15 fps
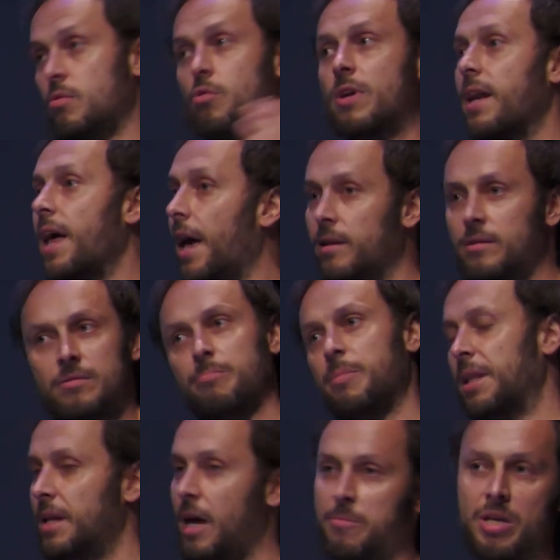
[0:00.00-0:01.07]
you can add
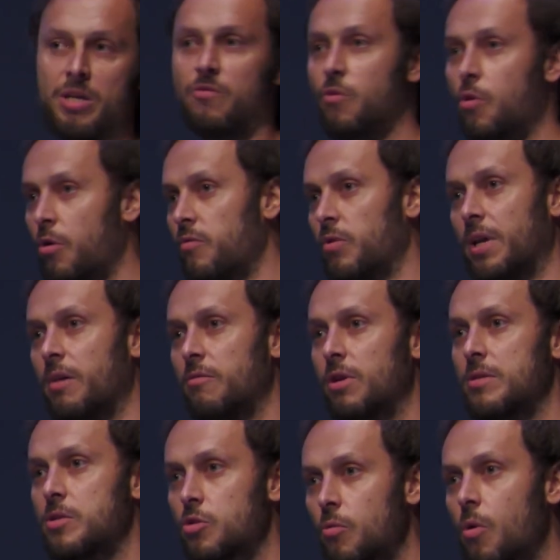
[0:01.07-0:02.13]
pandemic, war, whatever,
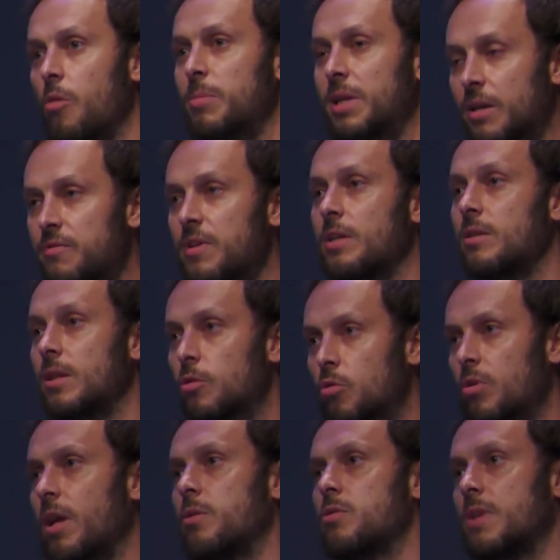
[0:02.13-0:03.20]
and so on, but I think the
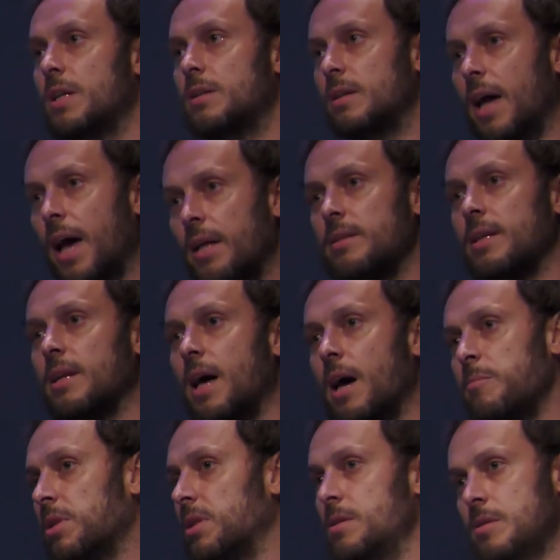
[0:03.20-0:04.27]
nuclear threat and the
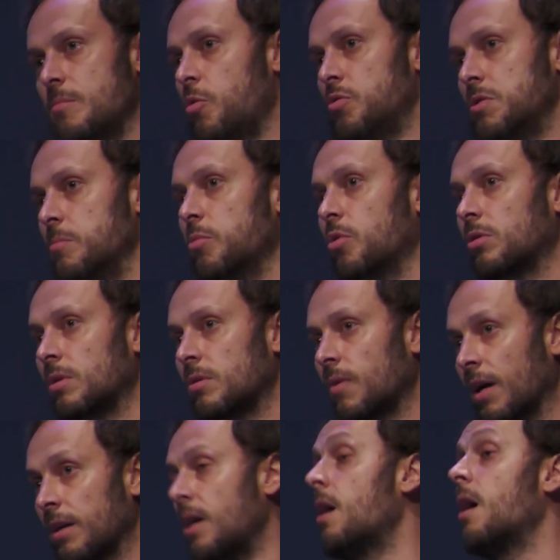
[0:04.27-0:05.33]
climate is the most important
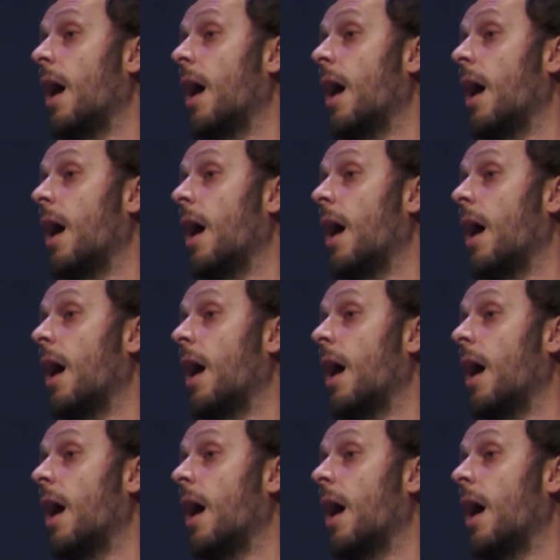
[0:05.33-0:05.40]
one.